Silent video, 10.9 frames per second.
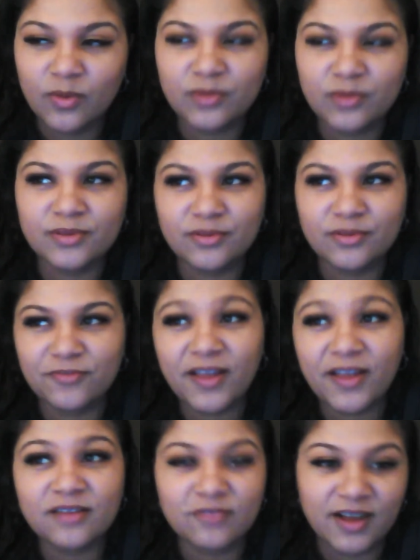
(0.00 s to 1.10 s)
Well, the
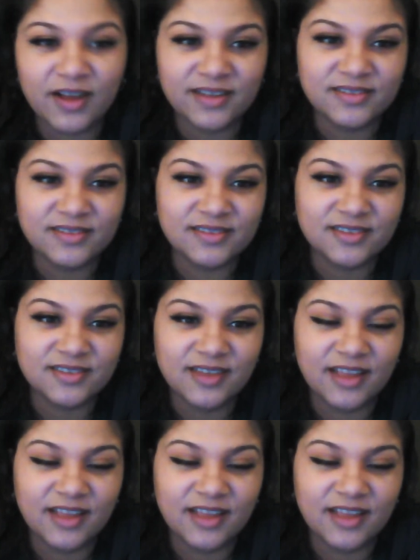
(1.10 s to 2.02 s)
fan runs